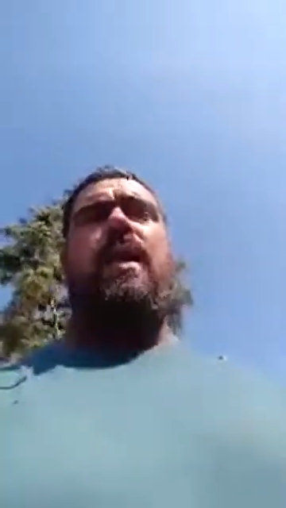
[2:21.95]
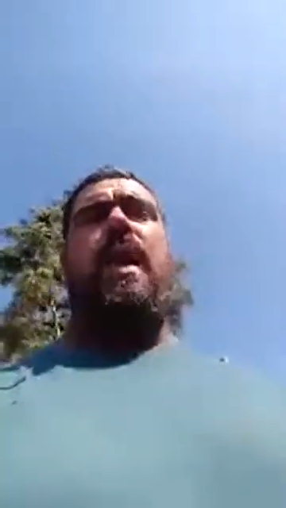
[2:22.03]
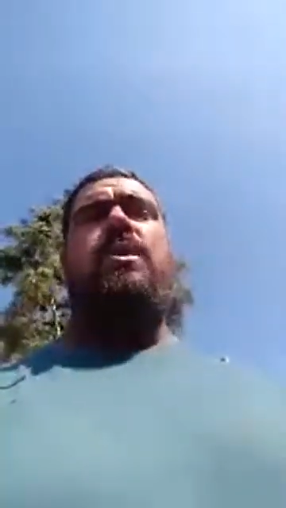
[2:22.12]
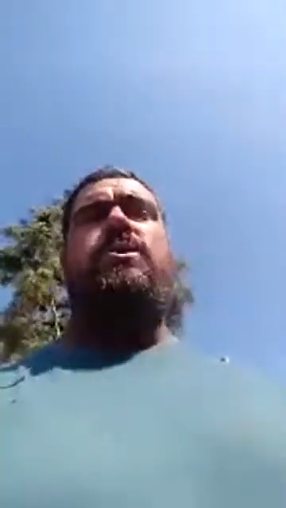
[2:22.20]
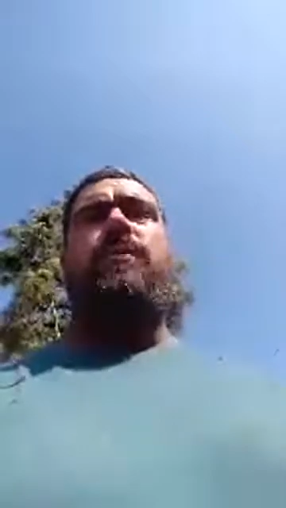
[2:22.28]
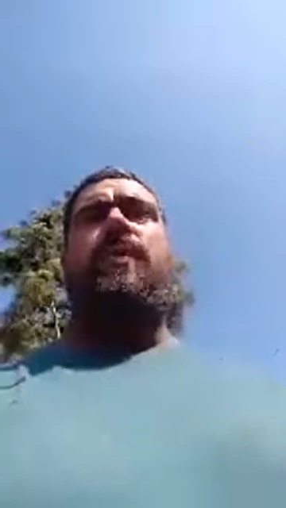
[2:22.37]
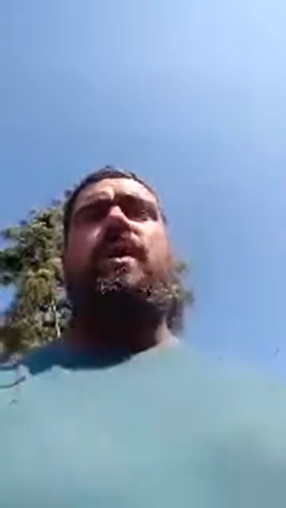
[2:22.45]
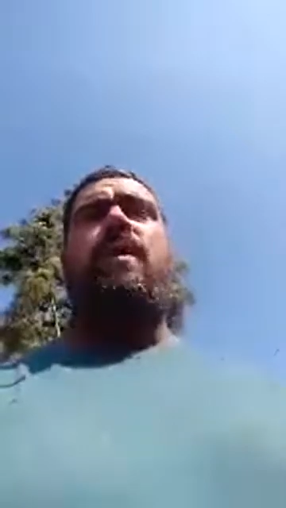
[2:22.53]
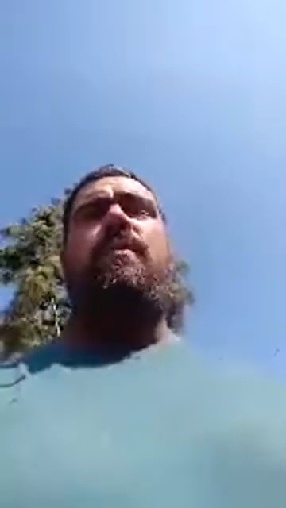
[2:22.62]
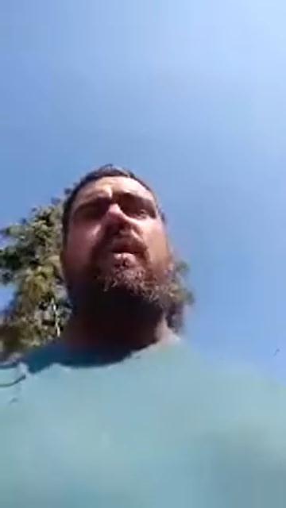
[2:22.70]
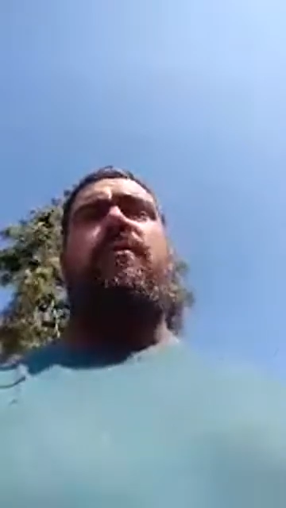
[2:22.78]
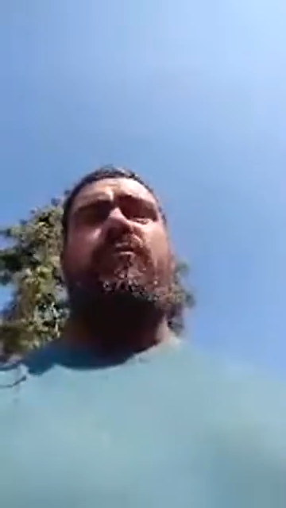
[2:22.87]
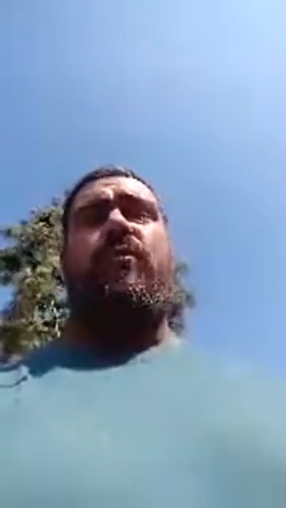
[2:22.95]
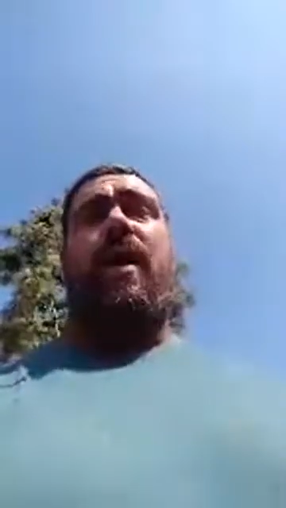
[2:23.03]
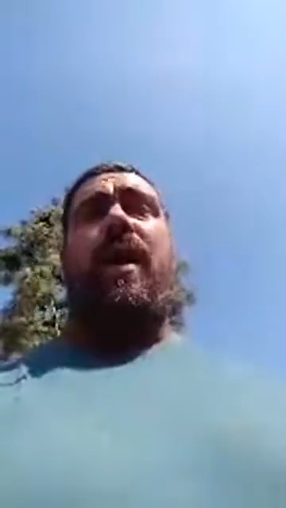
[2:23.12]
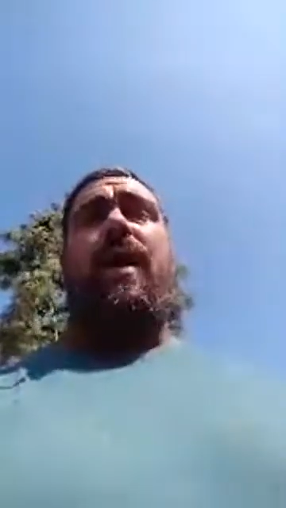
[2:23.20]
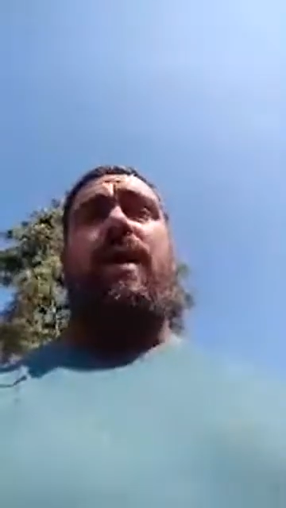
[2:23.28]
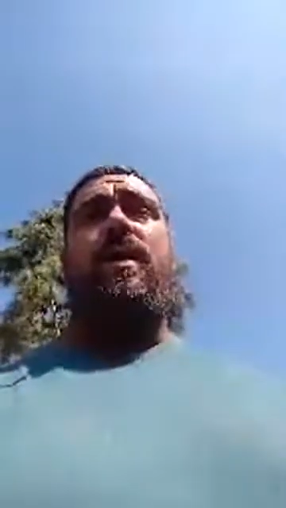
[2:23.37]
actually become
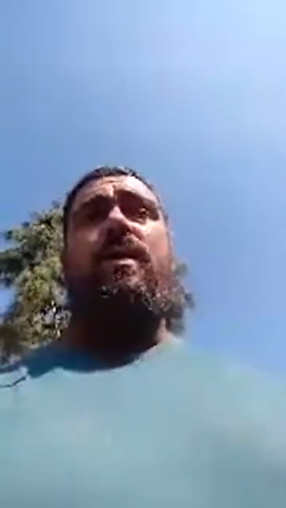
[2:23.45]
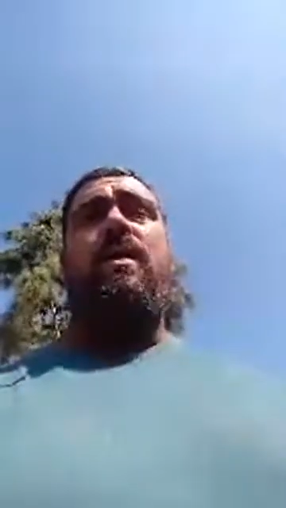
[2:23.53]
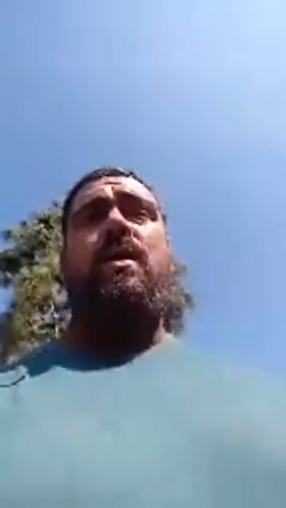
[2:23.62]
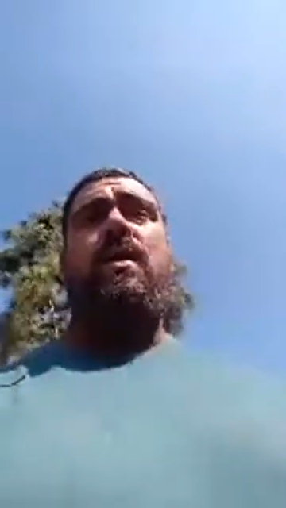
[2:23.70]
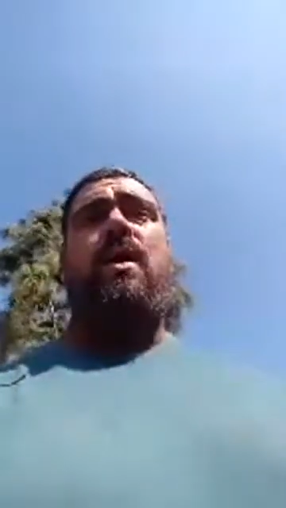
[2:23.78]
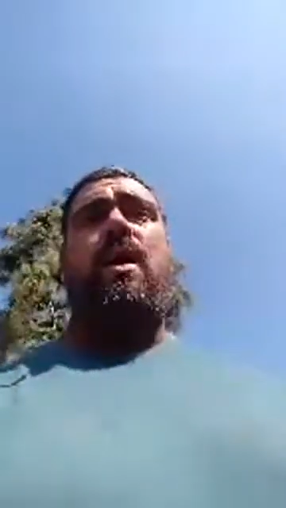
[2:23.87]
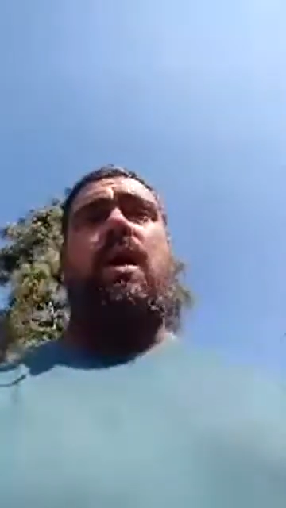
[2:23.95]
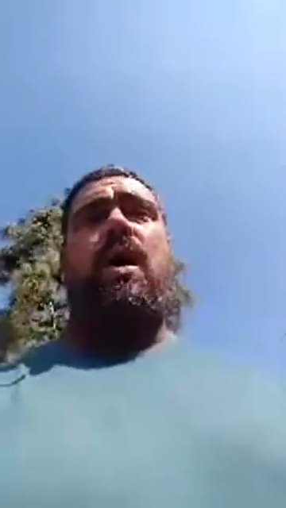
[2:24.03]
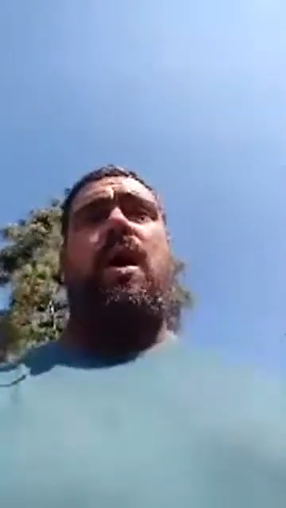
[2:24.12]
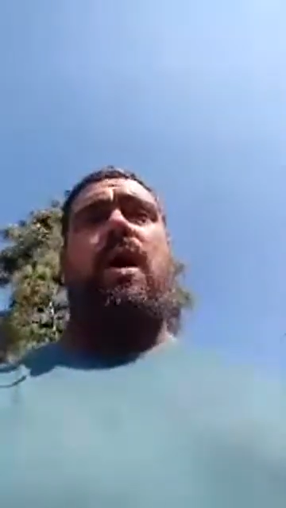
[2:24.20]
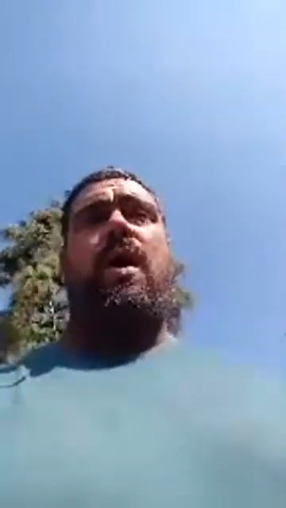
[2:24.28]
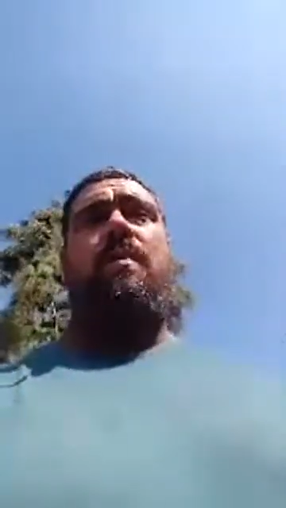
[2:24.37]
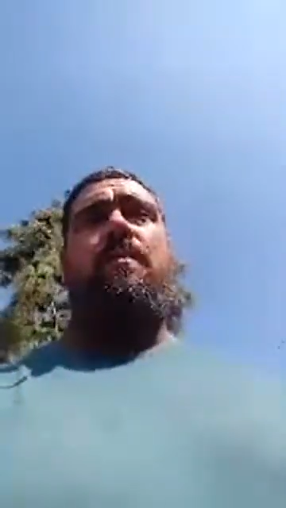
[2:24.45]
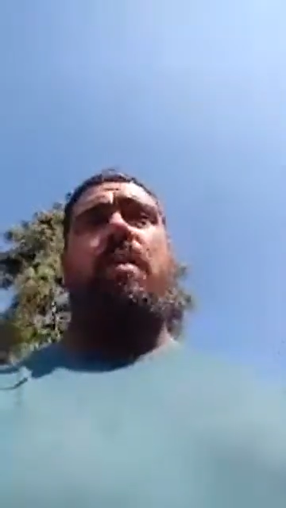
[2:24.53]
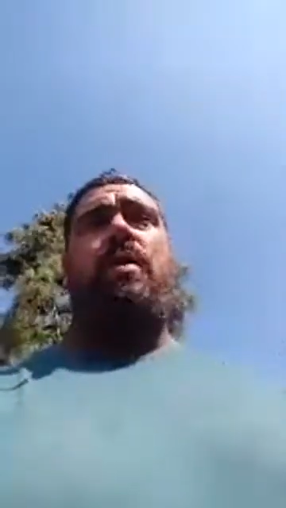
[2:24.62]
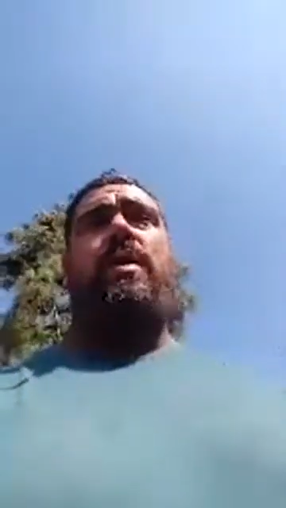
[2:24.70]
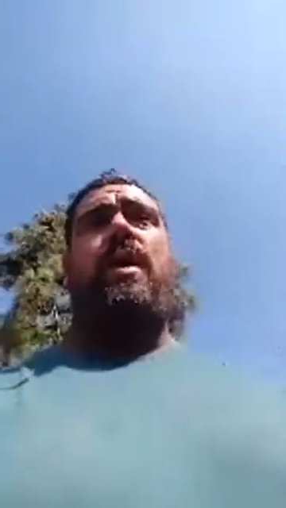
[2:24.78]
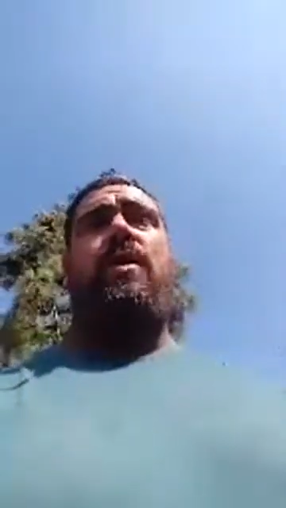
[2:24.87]
afraid and
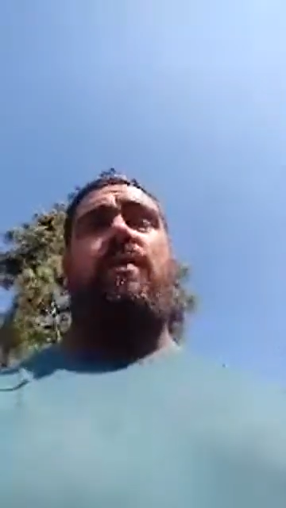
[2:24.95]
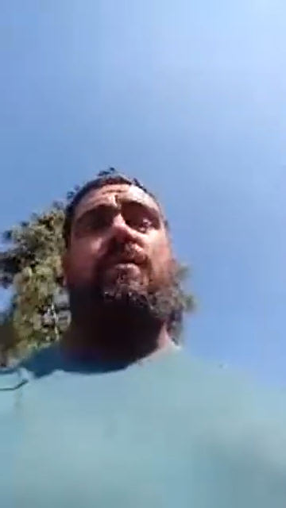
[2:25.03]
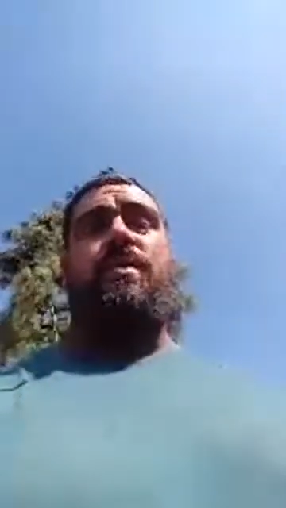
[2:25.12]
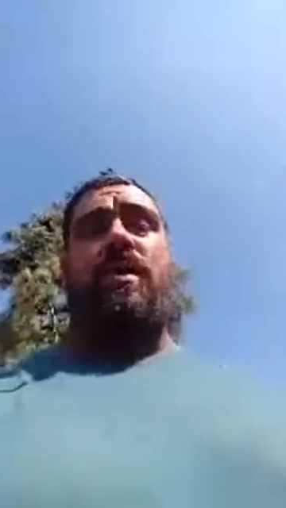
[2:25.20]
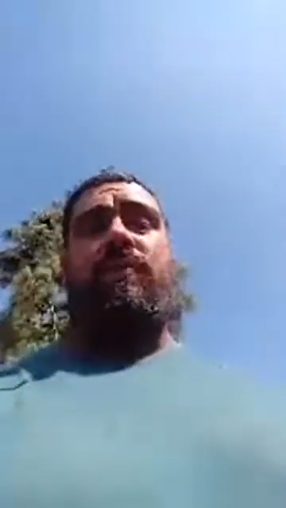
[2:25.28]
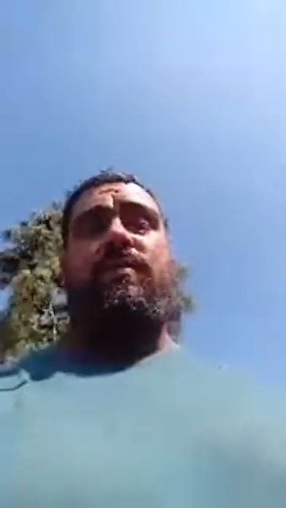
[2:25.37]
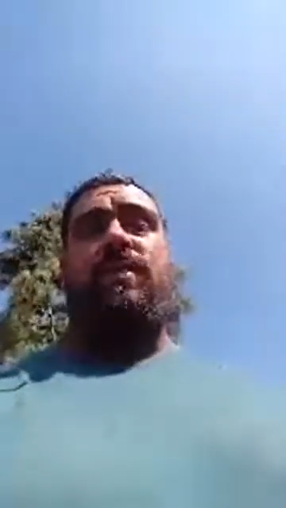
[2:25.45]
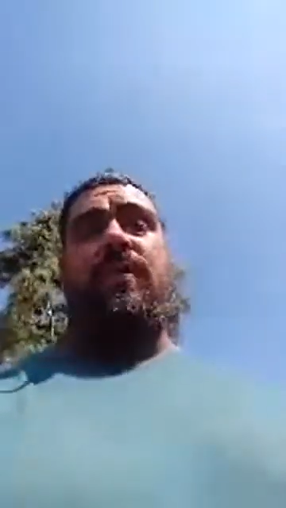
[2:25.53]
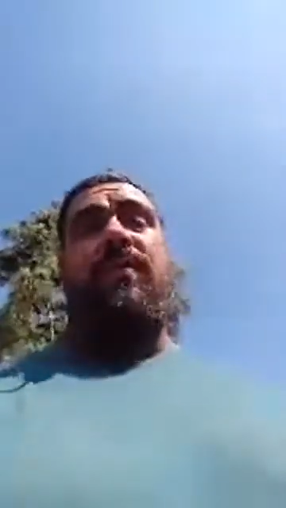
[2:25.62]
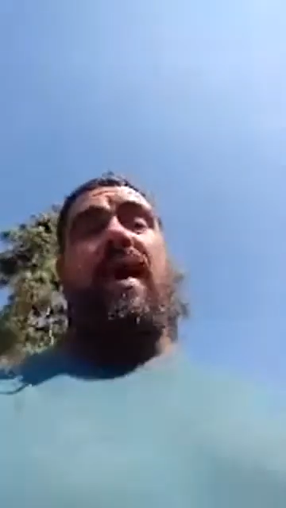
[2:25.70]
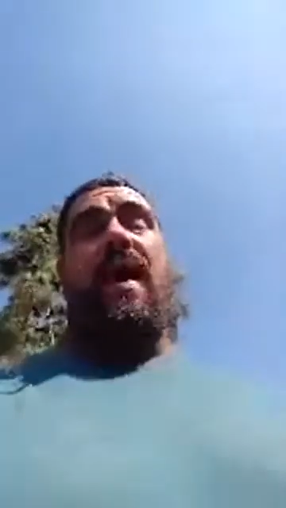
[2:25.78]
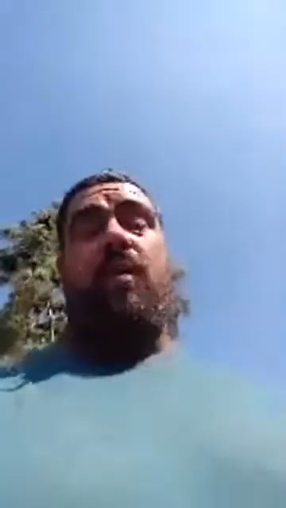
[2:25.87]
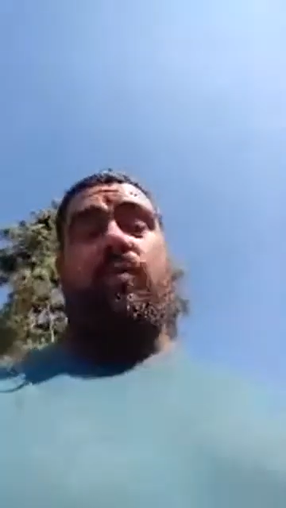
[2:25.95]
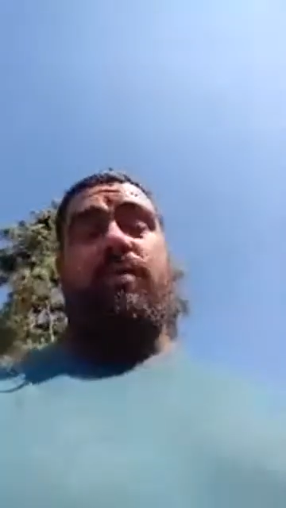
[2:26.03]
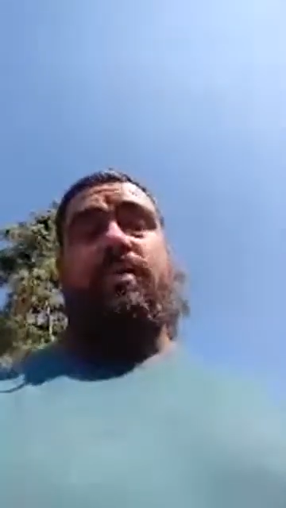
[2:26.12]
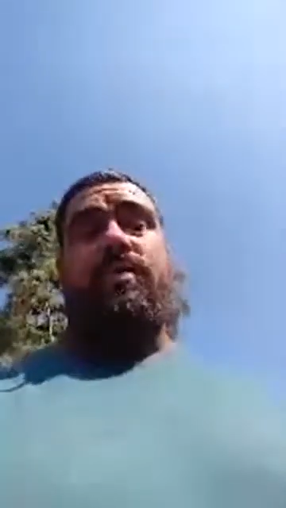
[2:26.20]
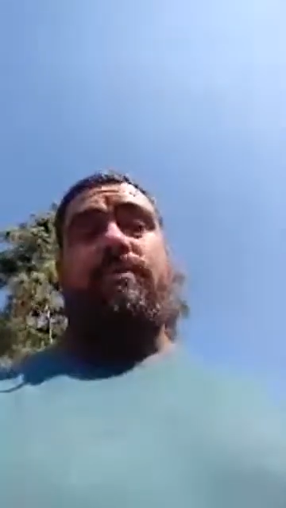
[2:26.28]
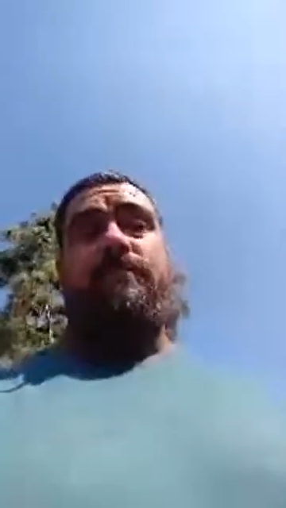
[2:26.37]
barricaded themselves in the house.